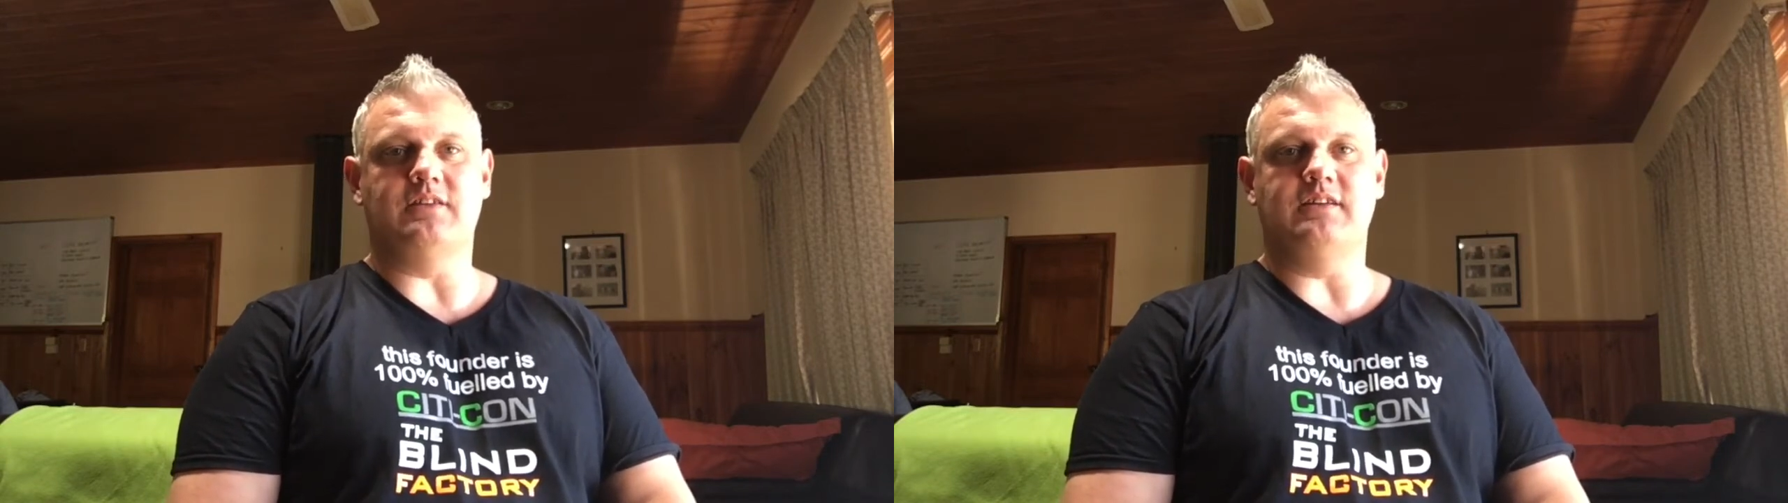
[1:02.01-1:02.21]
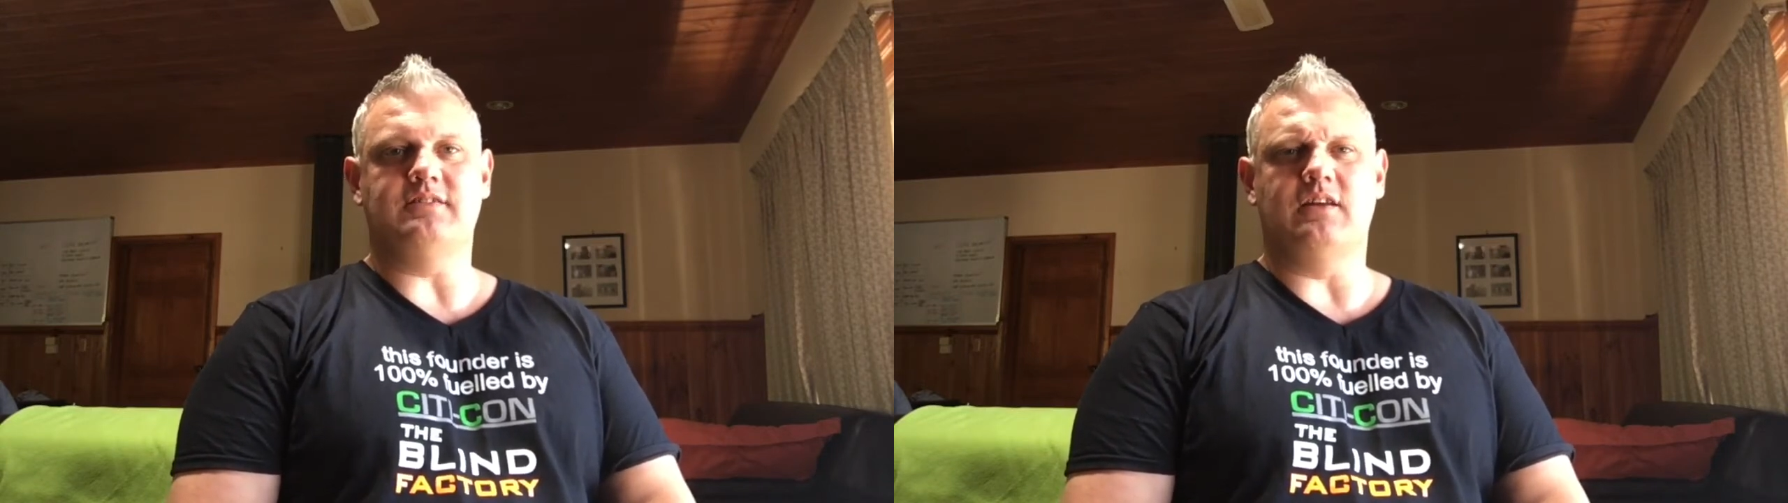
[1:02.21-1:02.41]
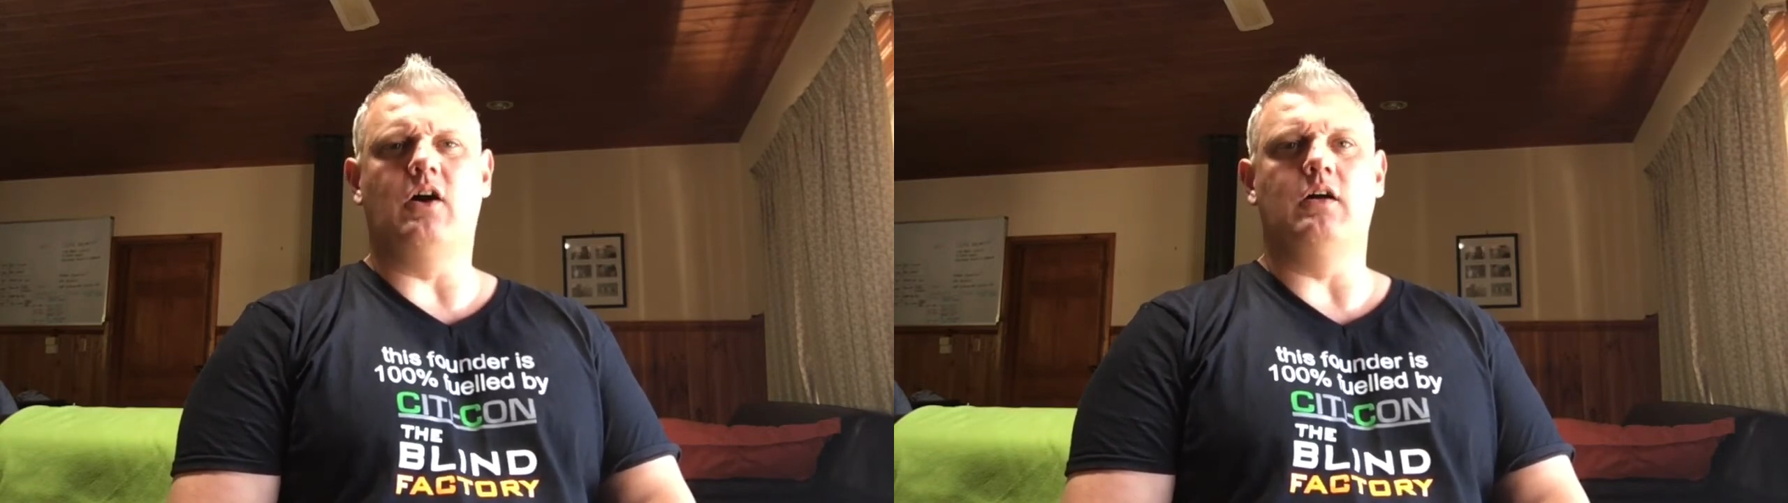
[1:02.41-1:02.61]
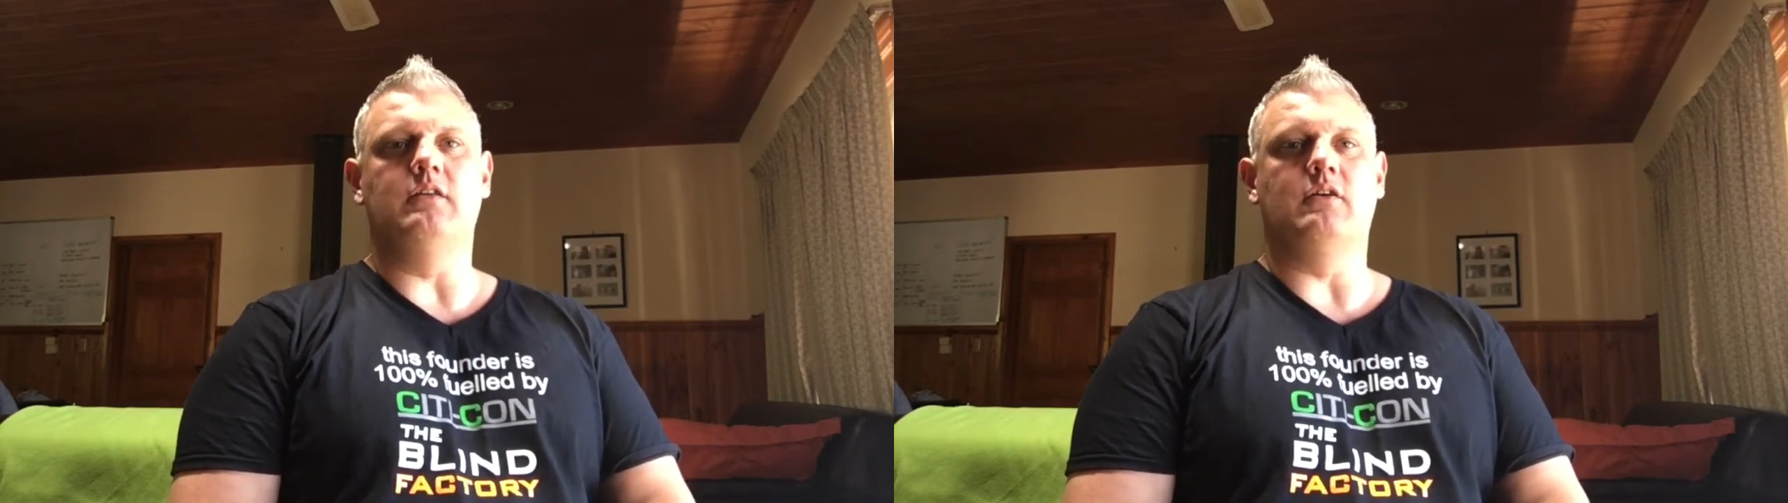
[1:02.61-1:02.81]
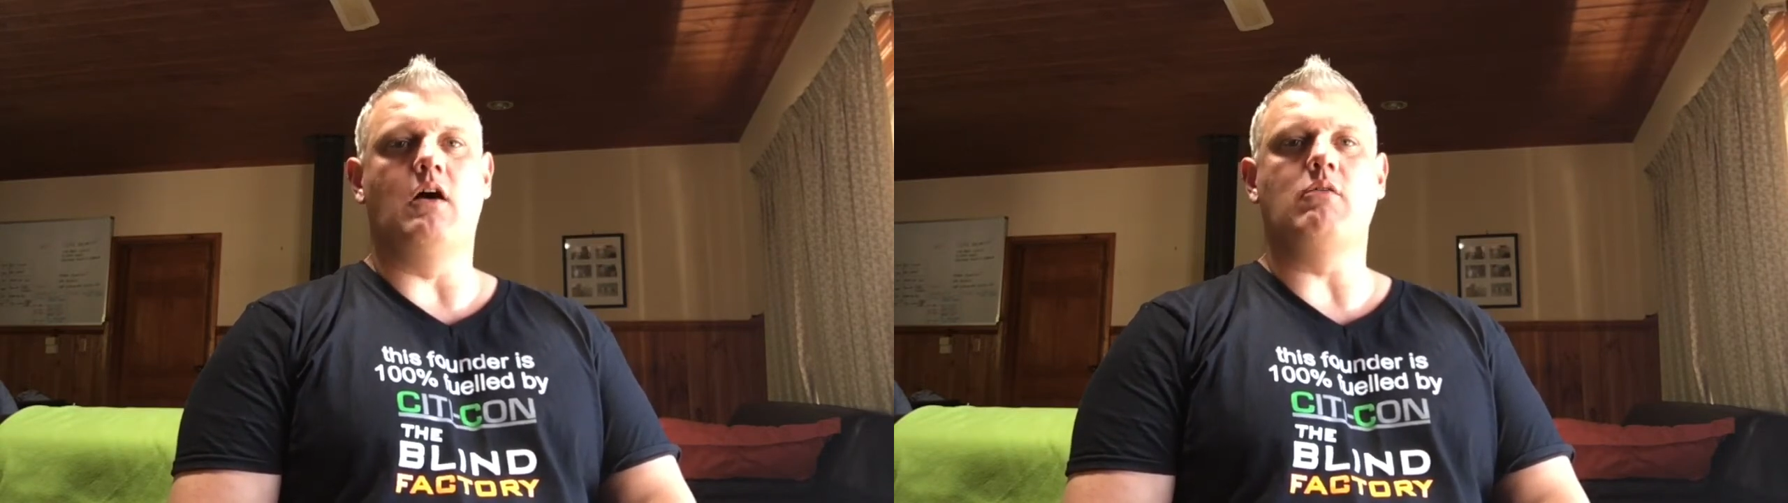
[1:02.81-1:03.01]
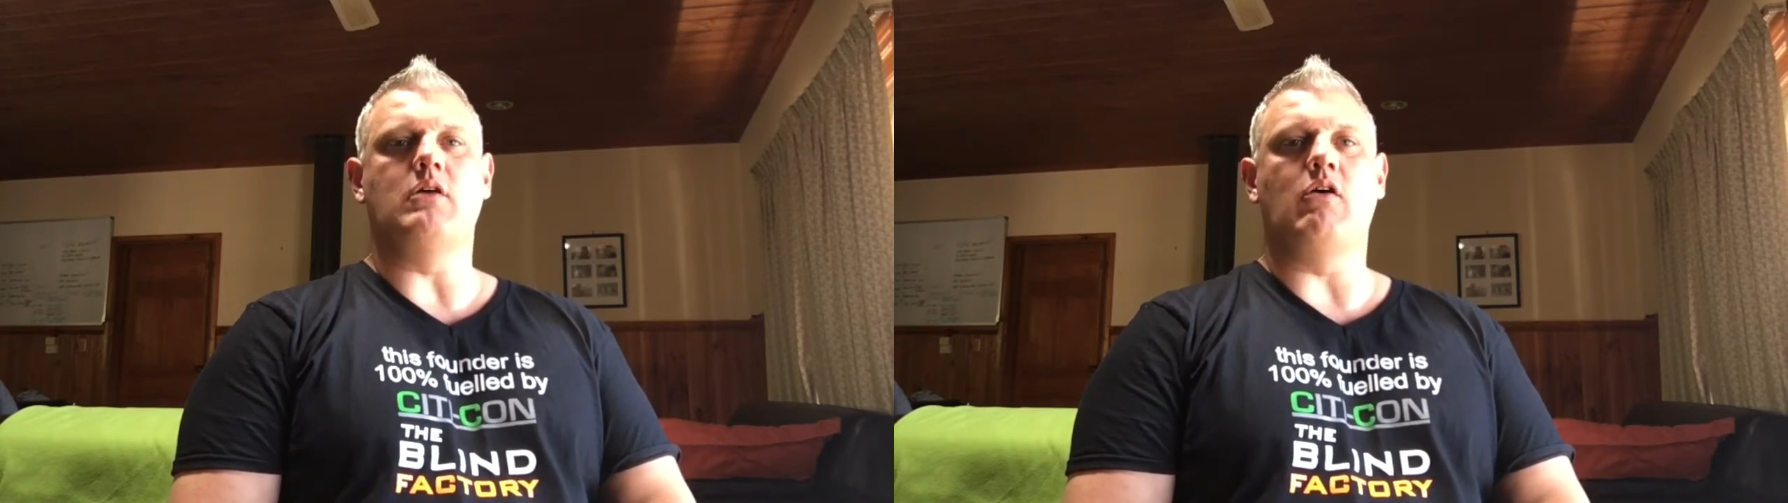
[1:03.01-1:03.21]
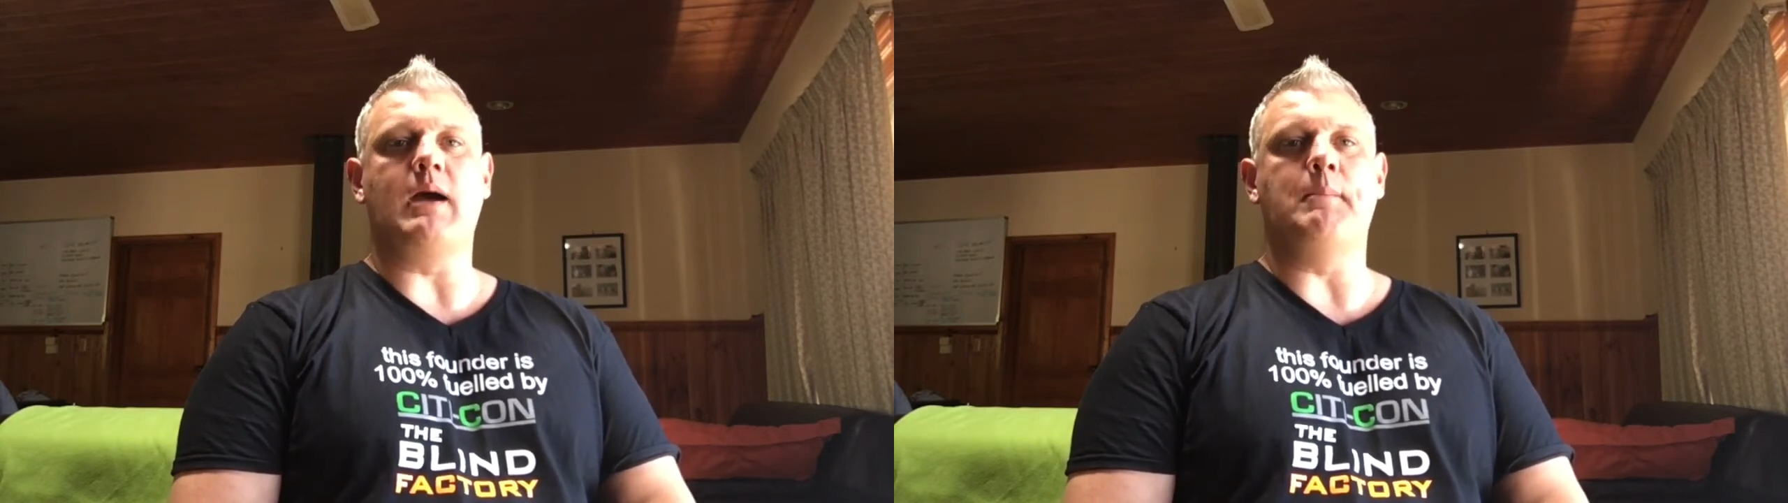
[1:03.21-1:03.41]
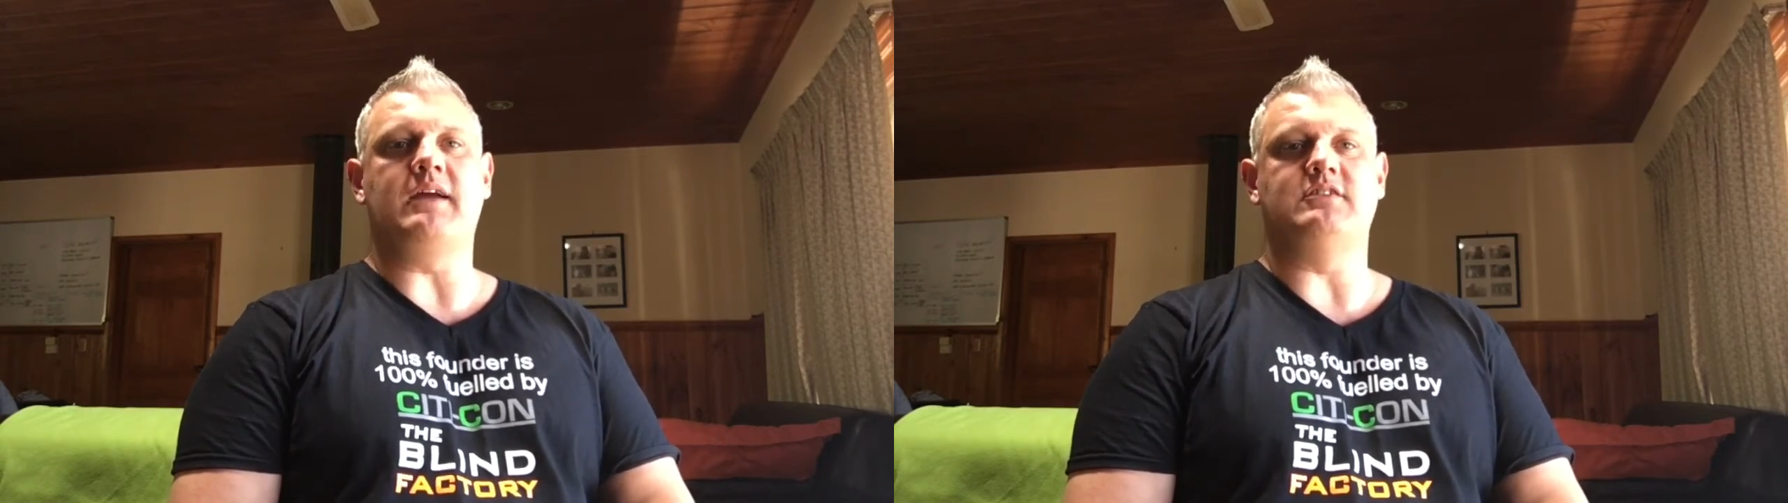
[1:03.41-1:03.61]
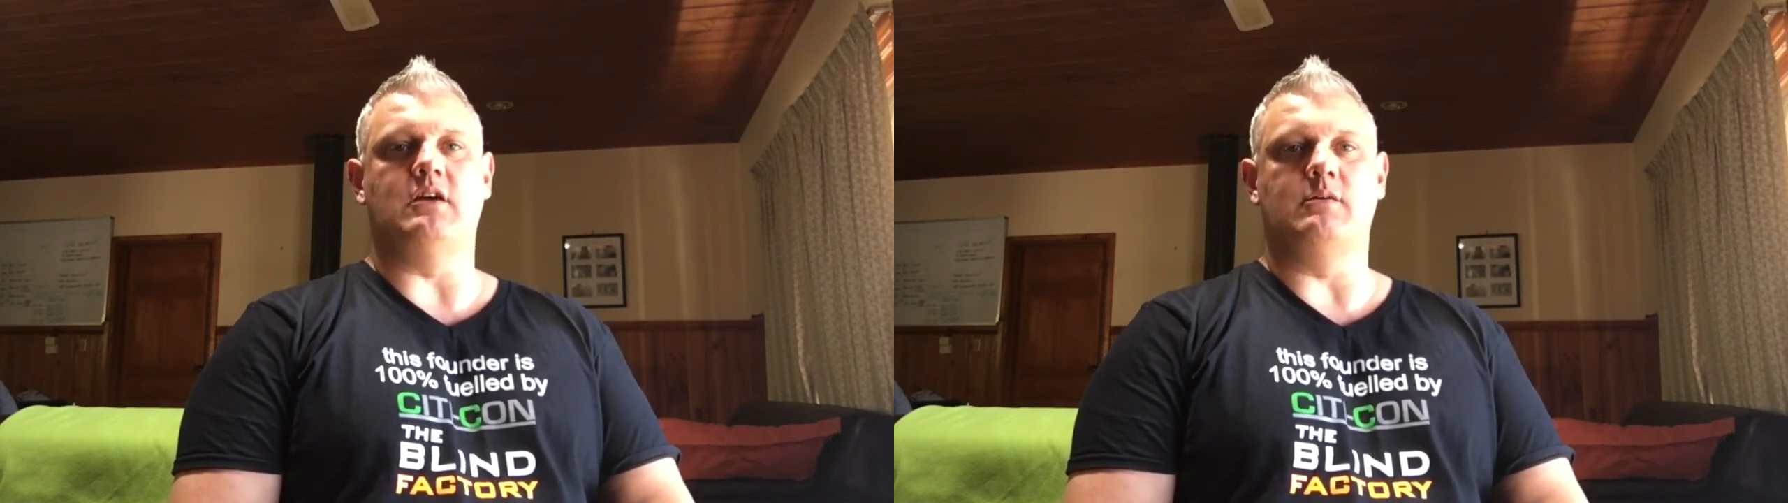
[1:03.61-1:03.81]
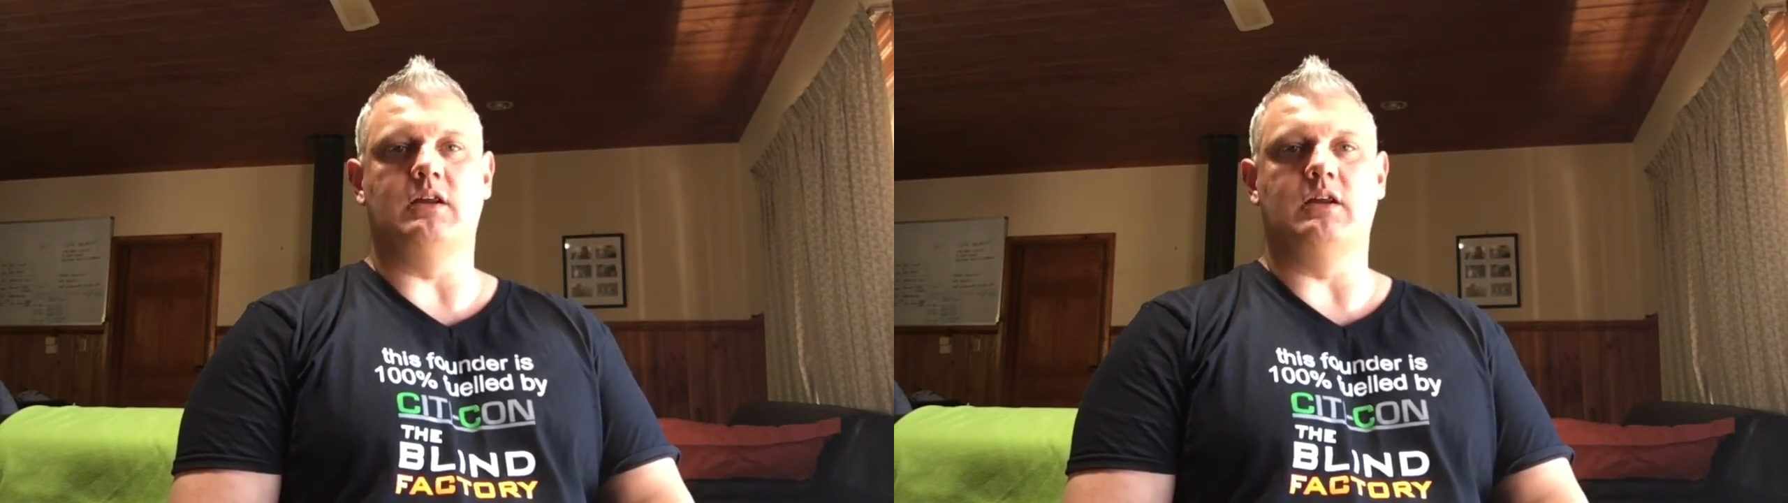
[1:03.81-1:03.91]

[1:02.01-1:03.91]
And he said, oh, look, I'll come back to you. I'm